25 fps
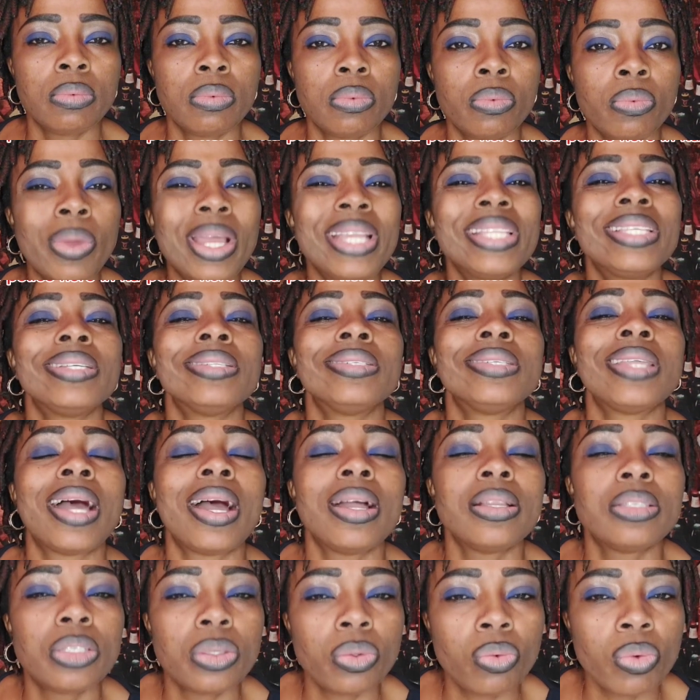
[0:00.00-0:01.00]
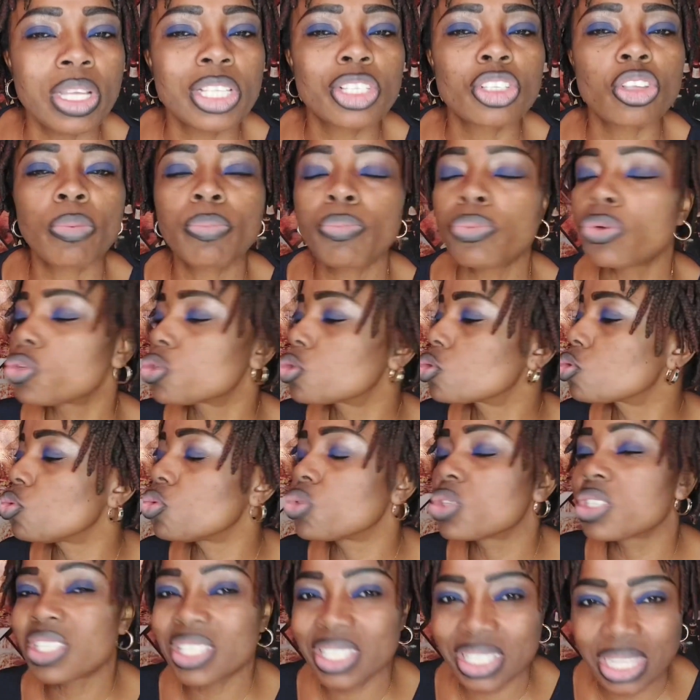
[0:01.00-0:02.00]
Where the daddy was supposed
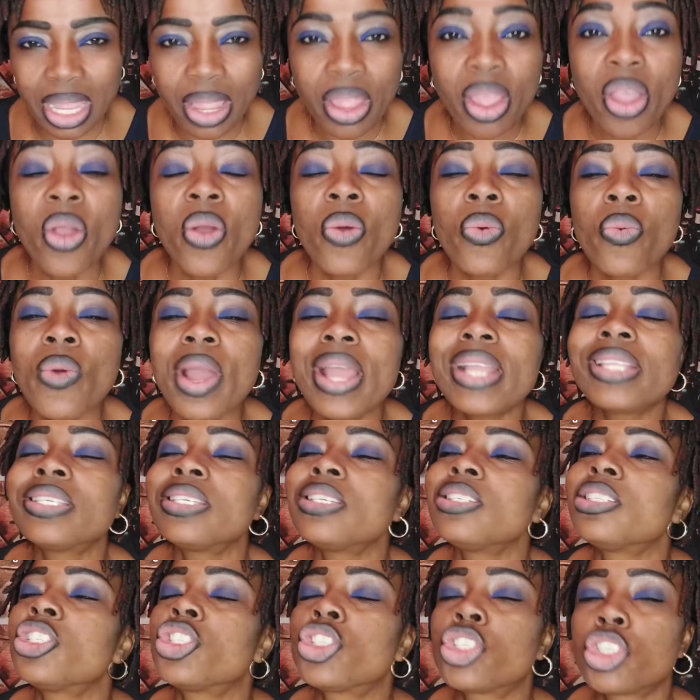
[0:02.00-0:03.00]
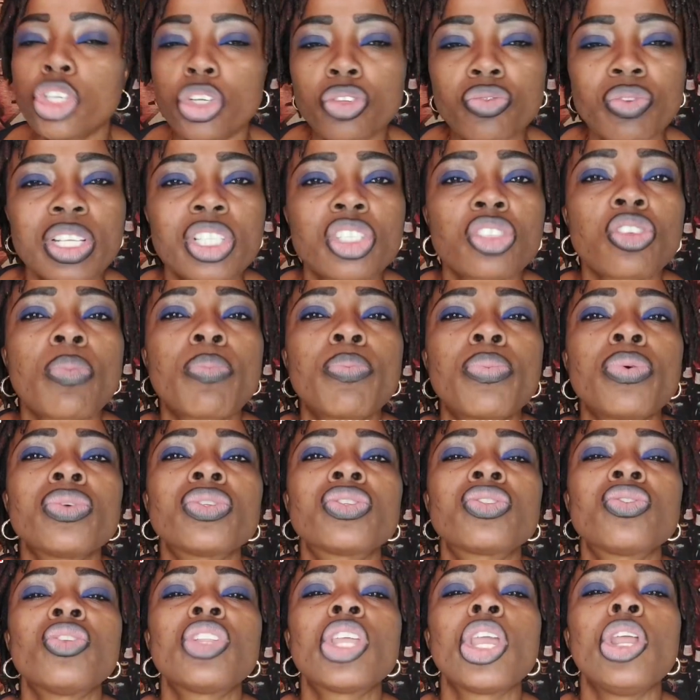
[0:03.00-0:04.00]
to take, where the children
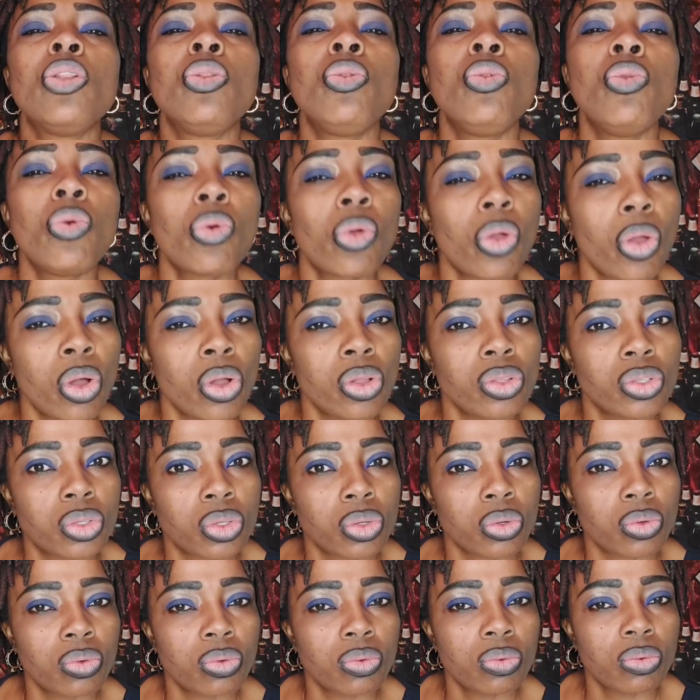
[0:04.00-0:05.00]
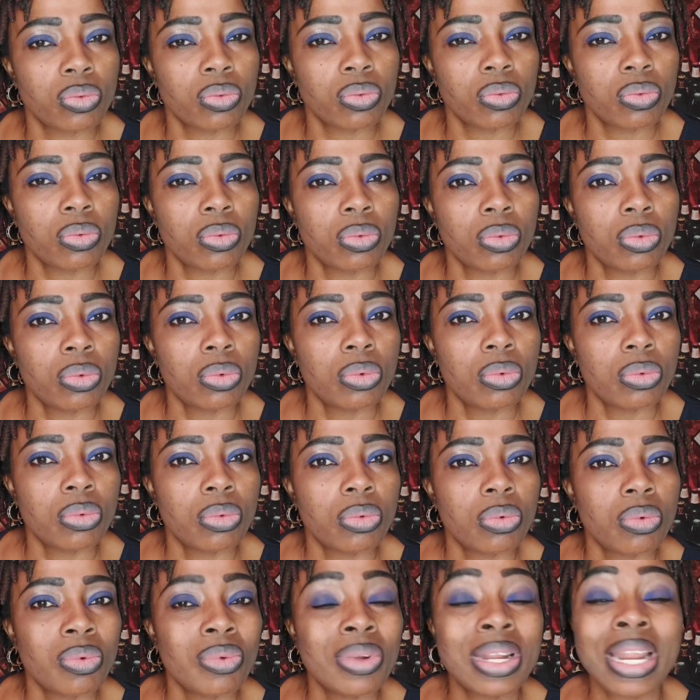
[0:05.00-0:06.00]
supposed to they look onto.
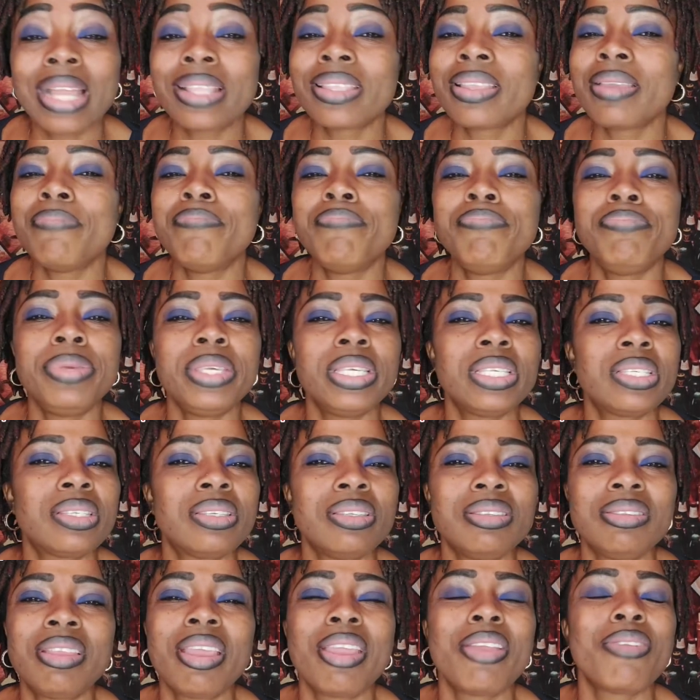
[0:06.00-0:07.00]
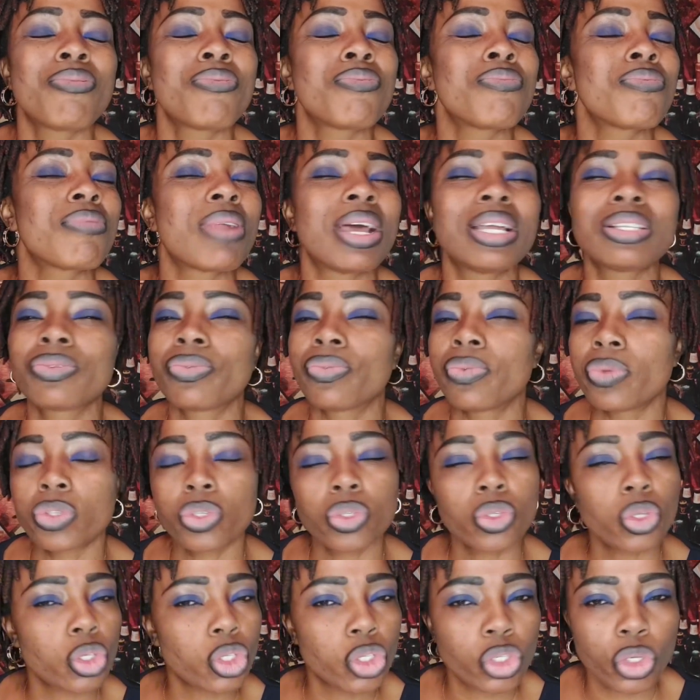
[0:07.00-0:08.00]
Una the beast in the rant for
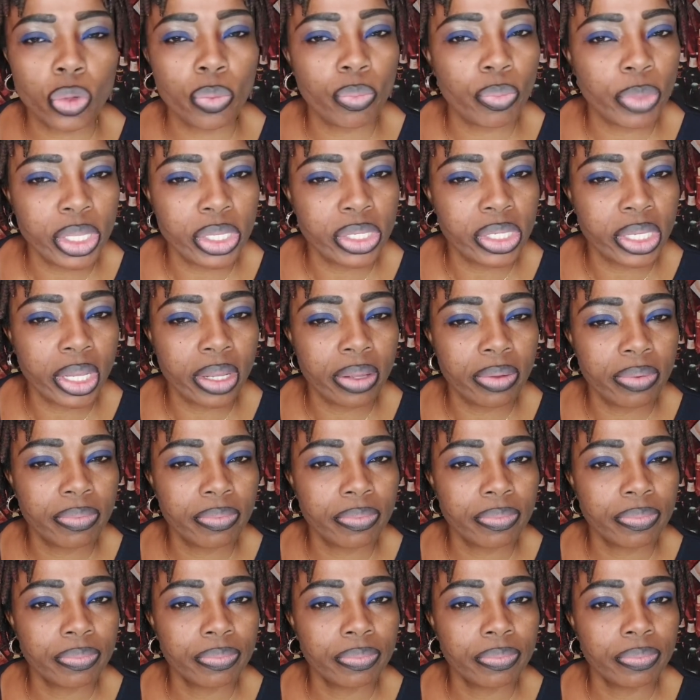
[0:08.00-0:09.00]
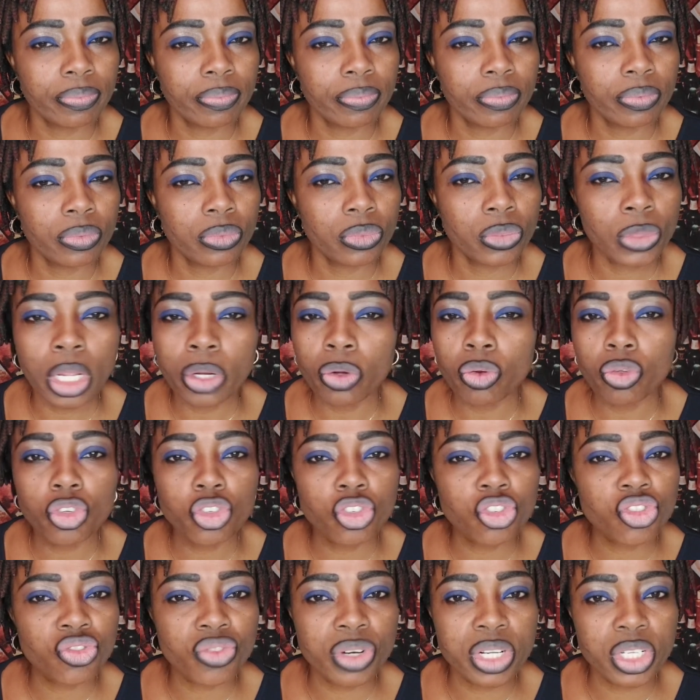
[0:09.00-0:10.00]
social media. Now not
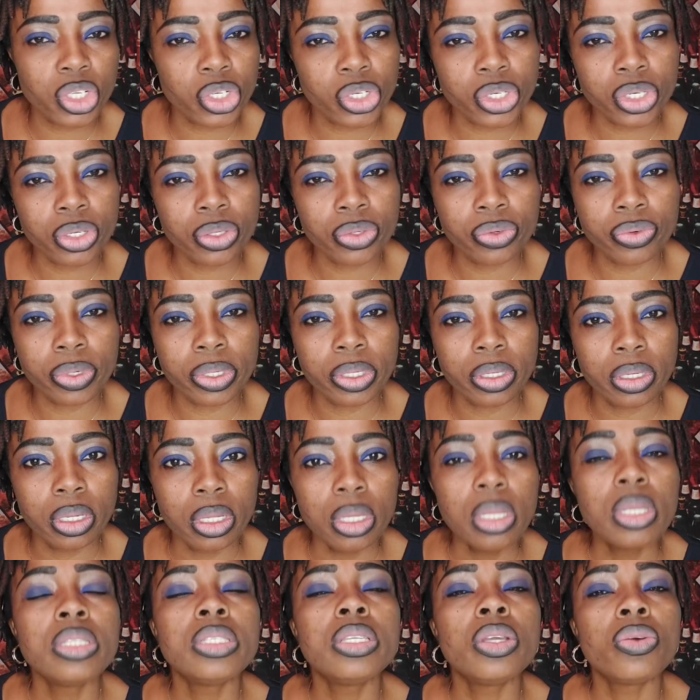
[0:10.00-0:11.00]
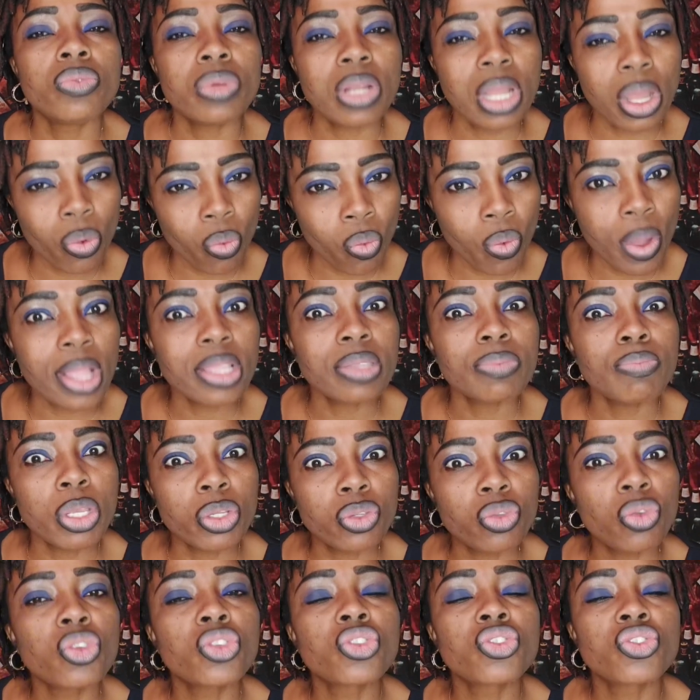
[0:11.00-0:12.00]
train children. They will not want to
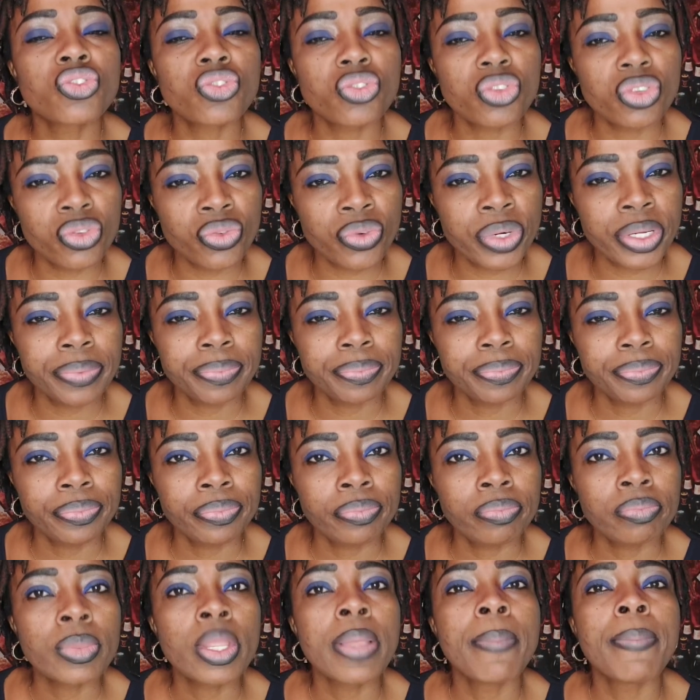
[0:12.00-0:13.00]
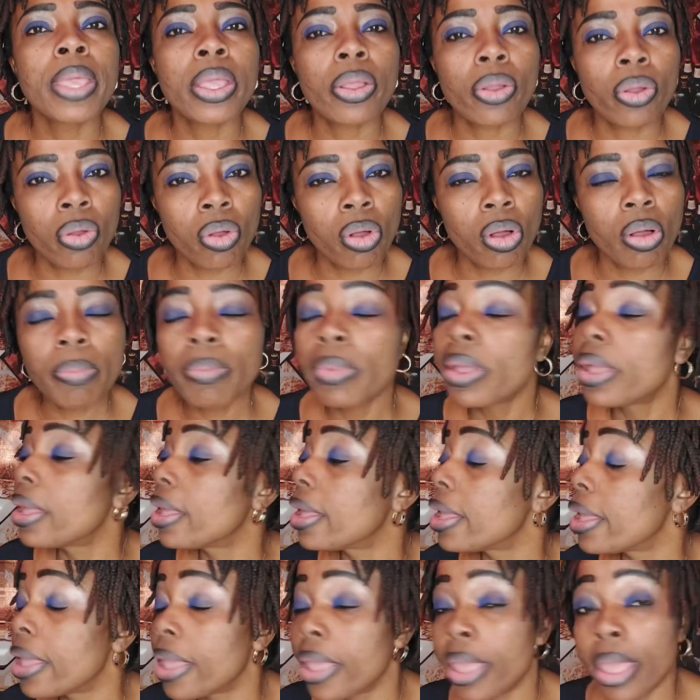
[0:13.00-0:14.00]
make those children become
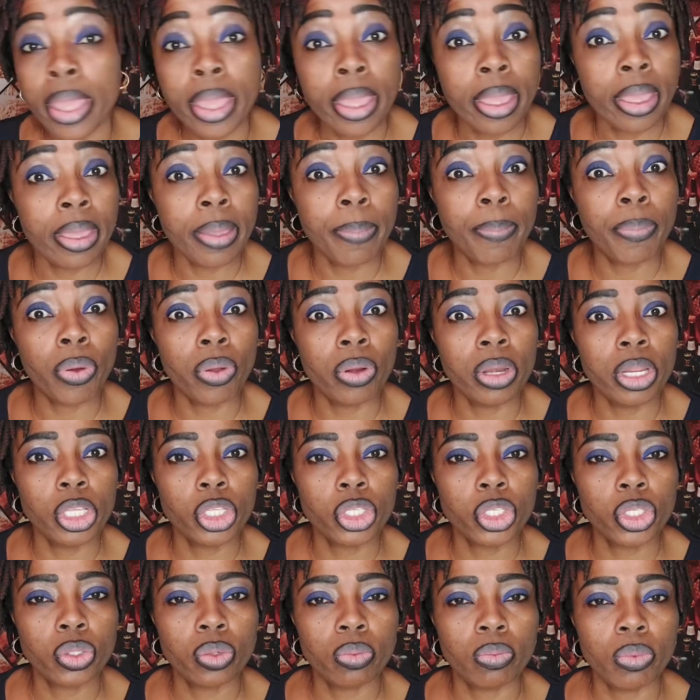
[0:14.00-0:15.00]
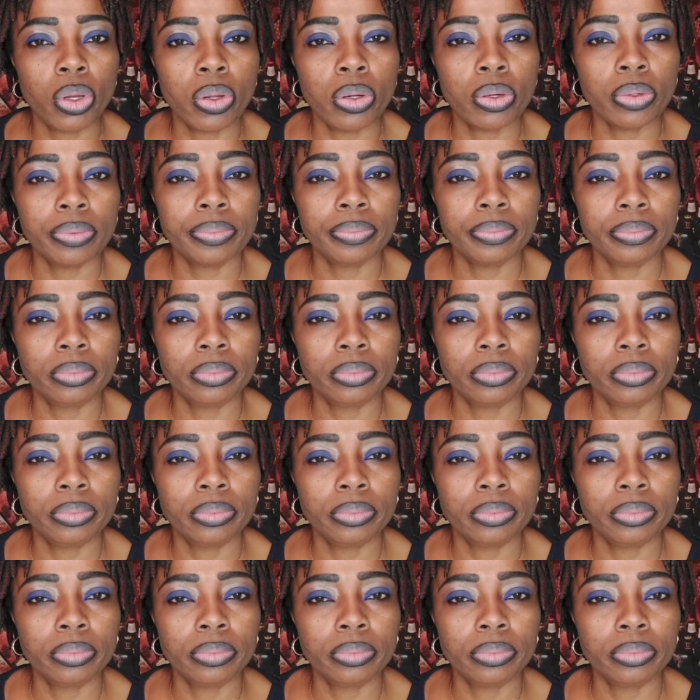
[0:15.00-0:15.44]
a police tomorrow.